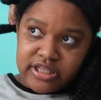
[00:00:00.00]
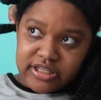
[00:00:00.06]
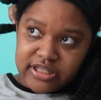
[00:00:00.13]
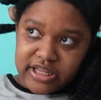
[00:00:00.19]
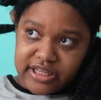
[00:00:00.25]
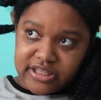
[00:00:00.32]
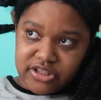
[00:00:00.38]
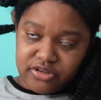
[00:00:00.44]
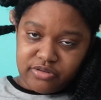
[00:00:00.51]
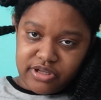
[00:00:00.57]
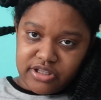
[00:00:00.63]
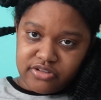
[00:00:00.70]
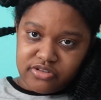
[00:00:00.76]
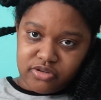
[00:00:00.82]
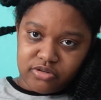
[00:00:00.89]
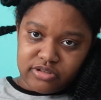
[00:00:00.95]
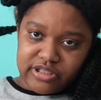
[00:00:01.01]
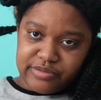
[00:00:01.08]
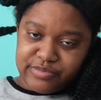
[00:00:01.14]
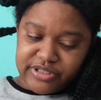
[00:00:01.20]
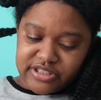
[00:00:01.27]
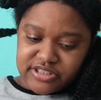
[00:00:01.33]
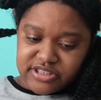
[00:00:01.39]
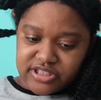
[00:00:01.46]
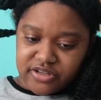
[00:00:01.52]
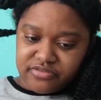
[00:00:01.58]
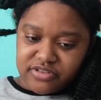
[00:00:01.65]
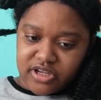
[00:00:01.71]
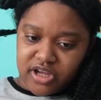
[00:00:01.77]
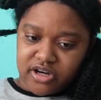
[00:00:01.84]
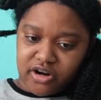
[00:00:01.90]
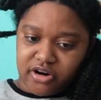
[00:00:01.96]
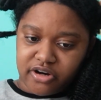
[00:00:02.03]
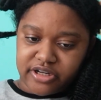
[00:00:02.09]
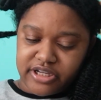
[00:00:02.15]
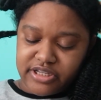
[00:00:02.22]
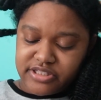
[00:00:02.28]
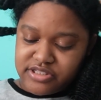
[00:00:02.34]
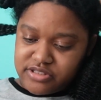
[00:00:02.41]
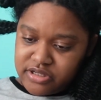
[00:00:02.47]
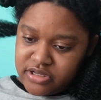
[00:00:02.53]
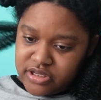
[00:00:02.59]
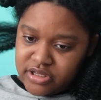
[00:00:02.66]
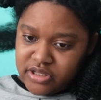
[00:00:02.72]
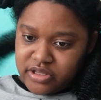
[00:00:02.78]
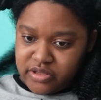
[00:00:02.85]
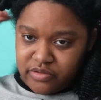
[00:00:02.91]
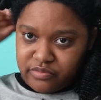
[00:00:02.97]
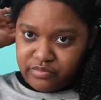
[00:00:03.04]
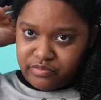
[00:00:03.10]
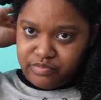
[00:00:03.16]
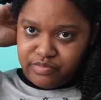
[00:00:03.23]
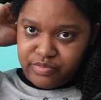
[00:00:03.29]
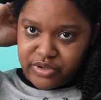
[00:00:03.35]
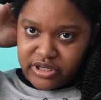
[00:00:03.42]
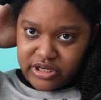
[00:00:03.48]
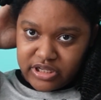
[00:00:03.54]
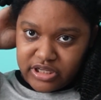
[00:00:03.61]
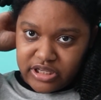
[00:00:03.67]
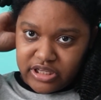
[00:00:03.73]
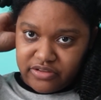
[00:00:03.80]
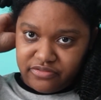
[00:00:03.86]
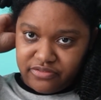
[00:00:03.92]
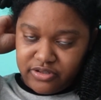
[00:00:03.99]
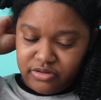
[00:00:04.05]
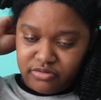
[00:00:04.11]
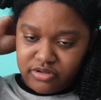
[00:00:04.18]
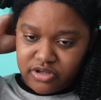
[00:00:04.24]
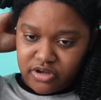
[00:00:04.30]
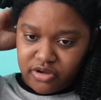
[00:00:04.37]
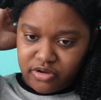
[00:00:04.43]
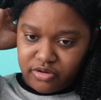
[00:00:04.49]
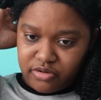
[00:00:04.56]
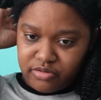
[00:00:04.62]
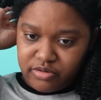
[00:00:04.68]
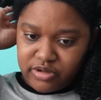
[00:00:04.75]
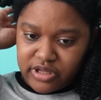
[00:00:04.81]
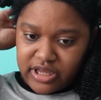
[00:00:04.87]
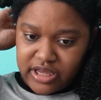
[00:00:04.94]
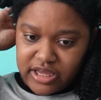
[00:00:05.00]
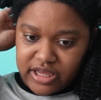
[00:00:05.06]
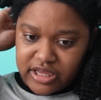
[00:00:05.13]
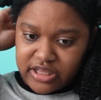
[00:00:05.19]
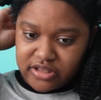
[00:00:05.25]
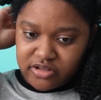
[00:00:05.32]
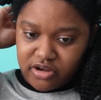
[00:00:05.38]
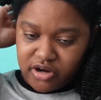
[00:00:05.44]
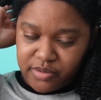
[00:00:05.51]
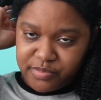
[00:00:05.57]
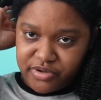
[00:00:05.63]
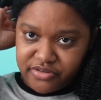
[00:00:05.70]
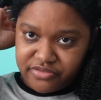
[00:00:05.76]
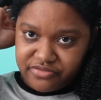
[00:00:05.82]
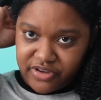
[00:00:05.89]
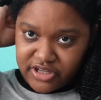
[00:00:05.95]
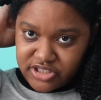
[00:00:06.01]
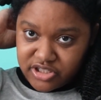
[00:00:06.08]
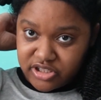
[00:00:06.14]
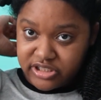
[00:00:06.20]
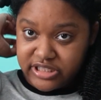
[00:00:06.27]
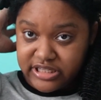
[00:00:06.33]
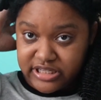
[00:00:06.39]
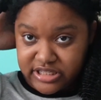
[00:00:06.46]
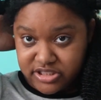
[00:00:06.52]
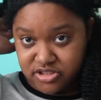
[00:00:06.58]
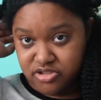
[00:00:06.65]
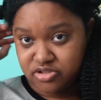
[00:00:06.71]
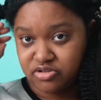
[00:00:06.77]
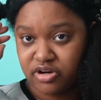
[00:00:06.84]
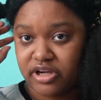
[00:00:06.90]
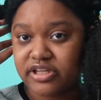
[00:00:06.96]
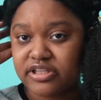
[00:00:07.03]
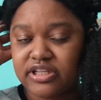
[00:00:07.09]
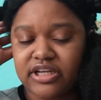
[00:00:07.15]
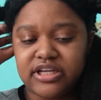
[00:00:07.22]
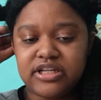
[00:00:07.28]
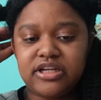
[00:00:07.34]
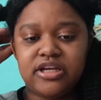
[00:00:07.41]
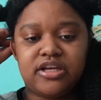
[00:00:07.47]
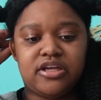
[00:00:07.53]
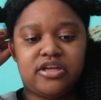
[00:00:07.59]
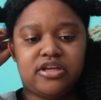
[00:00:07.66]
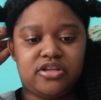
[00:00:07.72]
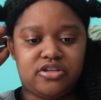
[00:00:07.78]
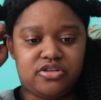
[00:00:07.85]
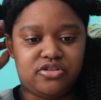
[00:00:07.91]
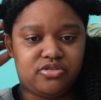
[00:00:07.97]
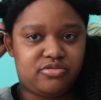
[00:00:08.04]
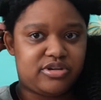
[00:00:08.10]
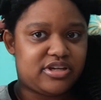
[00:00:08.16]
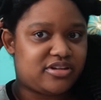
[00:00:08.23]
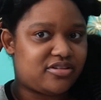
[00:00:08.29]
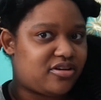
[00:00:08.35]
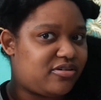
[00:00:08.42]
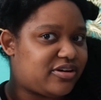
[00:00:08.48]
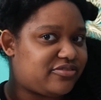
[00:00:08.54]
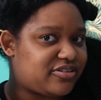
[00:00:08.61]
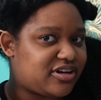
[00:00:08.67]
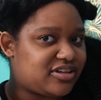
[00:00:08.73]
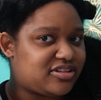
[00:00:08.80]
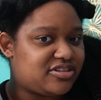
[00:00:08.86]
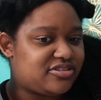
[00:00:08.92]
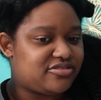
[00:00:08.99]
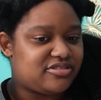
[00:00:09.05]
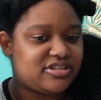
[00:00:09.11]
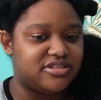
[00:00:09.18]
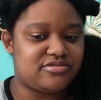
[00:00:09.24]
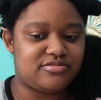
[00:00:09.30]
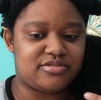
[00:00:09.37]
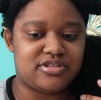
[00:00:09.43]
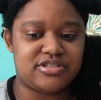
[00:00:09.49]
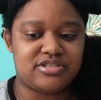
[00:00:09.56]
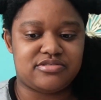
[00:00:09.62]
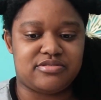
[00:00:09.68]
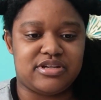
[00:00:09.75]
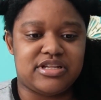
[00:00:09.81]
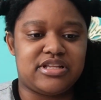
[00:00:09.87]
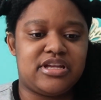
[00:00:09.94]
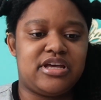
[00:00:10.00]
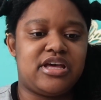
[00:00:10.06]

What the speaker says: Like you can totally be a self-taught artist, but if you go and are professionally instructed, you can, oh, I forgot to do this one.